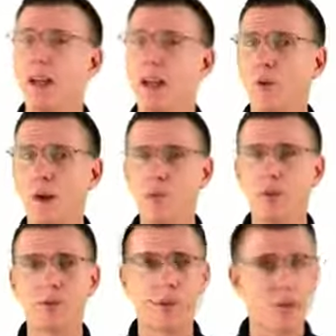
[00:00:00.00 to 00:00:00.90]

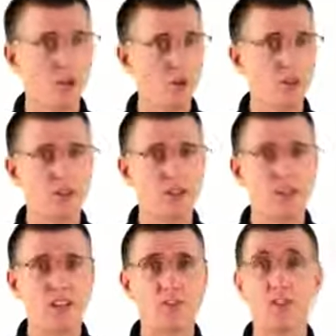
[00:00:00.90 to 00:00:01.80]
However, none were
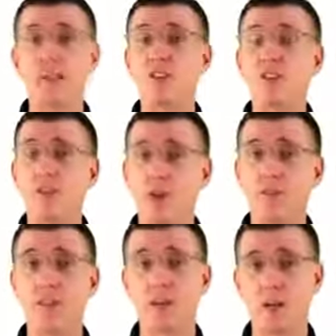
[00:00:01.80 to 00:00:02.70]
successful in
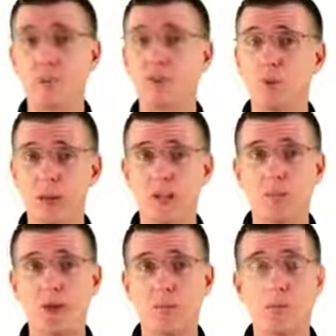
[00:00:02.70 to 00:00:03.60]
solving the double
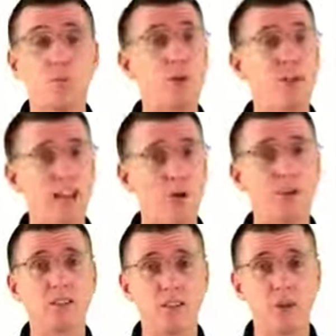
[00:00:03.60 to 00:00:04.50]
spend problem
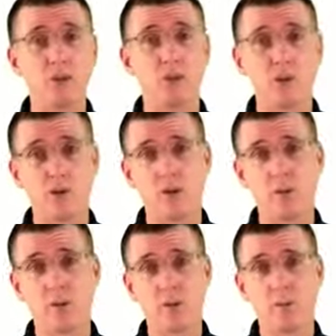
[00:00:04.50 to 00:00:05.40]
without a central
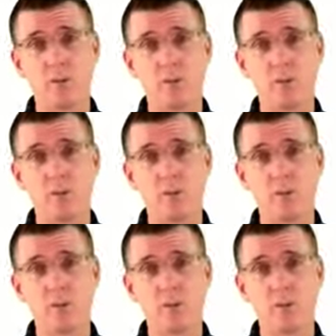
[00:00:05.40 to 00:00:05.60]
authority.